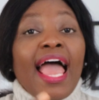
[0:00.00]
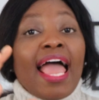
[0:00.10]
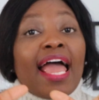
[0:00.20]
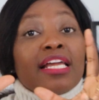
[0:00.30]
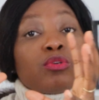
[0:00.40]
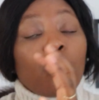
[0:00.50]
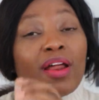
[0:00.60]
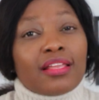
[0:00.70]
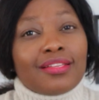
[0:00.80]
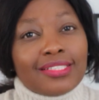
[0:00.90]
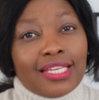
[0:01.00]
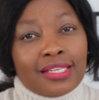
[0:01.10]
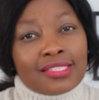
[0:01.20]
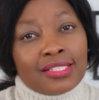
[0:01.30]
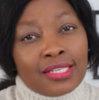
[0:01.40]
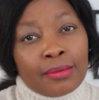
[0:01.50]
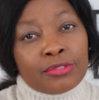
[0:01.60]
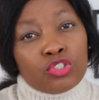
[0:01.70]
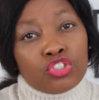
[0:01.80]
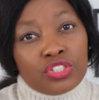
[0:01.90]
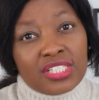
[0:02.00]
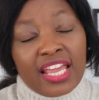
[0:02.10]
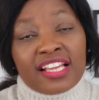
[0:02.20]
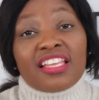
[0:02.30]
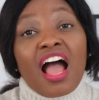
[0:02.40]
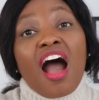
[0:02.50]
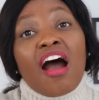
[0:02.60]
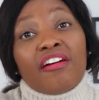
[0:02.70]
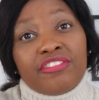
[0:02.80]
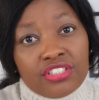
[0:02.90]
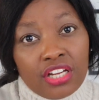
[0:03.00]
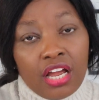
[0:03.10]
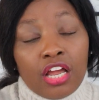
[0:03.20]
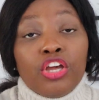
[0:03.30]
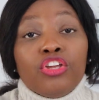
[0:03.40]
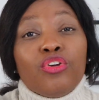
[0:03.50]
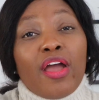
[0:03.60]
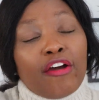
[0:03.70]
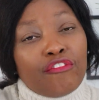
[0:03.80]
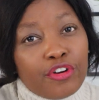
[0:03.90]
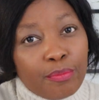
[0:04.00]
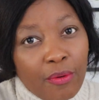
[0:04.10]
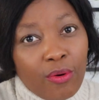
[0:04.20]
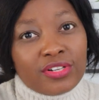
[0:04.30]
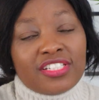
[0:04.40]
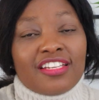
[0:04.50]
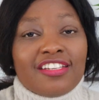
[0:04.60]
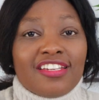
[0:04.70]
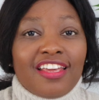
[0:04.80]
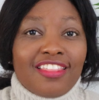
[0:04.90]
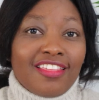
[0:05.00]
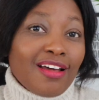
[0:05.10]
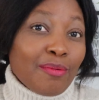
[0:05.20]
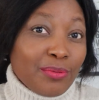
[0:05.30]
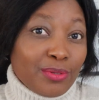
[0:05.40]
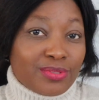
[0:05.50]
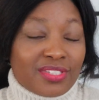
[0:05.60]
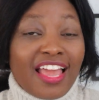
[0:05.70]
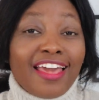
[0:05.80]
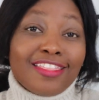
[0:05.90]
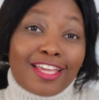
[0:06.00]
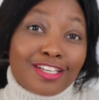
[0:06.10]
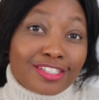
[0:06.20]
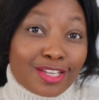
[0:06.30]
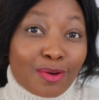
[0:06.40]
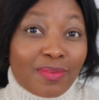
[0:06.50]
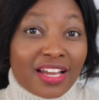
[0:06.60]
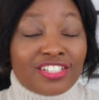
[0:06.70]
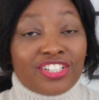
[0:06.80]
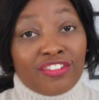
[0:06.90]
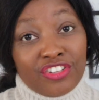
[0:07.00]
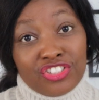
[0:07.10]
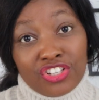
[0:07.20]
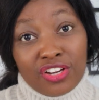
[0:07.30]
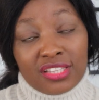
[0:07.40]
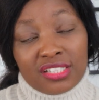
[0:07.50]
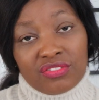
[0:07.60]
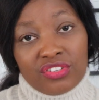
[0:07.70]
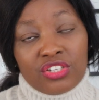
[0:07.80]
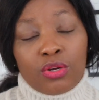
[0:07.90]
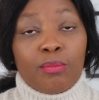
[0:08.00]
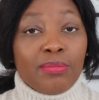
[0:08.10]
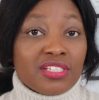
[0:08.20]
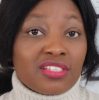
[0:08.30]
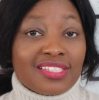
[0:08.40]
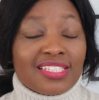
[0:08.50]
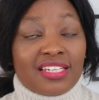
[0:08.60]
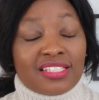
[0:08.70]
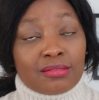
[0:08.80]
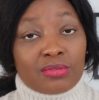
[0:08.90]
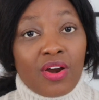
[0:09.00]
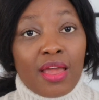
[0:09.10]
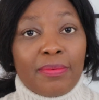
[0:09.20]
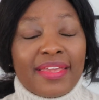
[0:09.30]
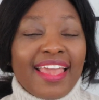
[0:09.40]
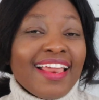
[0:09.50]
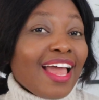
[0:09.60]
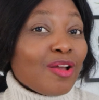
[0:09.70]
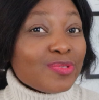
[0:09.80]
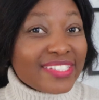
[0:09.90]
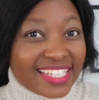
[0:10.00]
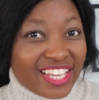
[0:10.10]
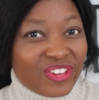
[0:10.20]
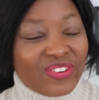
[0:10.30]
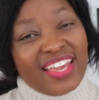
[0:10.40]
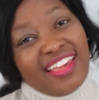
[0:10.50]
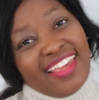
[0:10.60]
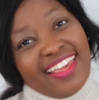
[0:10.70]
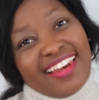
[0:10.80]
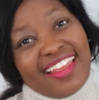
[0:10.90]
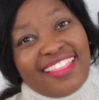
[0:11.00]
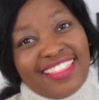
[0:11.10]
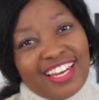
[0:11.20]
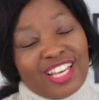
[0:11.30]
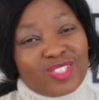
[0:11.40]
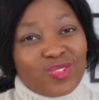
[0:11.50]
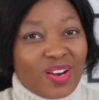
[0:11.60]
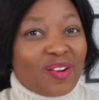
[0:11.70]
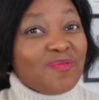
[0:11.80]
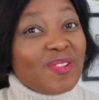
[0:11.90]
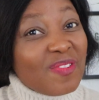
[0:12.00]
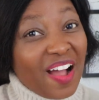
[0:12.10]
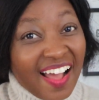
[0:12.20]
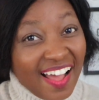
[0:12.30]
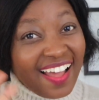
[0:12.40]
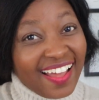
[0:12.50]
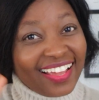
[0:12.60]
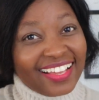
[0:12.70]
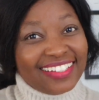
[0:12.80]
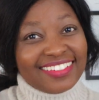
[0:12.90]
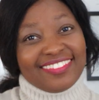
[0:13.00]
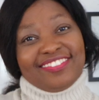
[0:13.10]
and what are the steps you should take after you have reported the abuse. Thank you so much. If you enjoyed this video, please consider subscribing, and I will see you in the next one. Bye-bye.